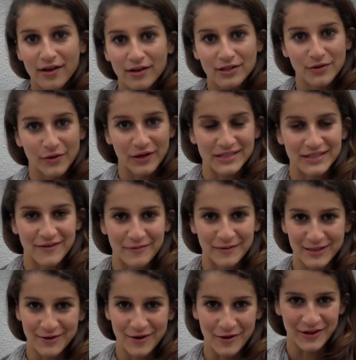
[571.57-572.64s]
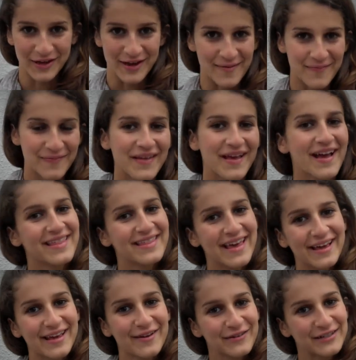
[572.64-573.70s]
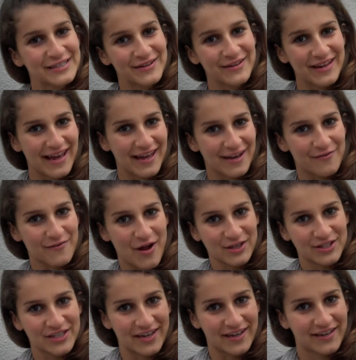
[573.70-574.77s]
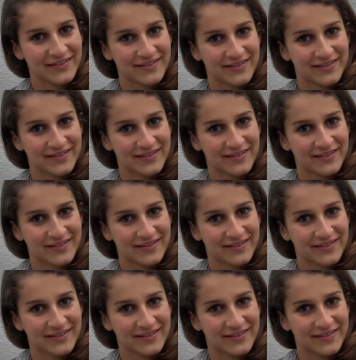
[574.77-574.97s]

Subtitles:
source of petroleum. Thank you for tuning in and watching.